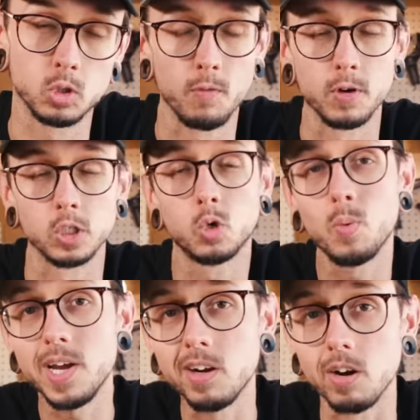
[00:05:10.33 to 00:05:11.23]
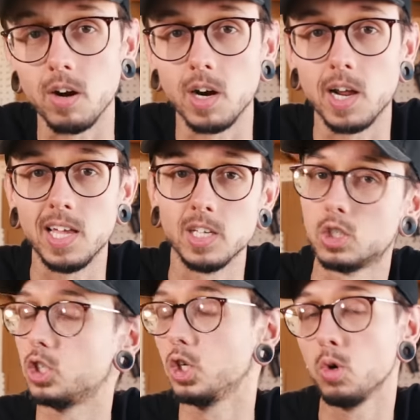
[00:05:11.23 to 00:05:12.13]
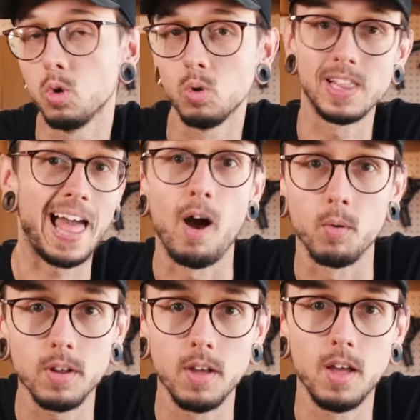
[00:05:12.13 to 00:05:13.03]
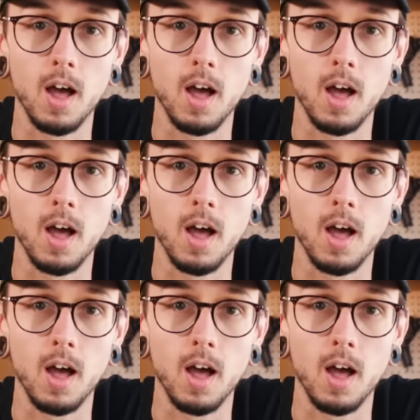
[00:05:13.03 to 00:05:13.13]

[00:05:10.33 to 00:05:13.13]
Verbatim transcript: So if your tweeter is too loud,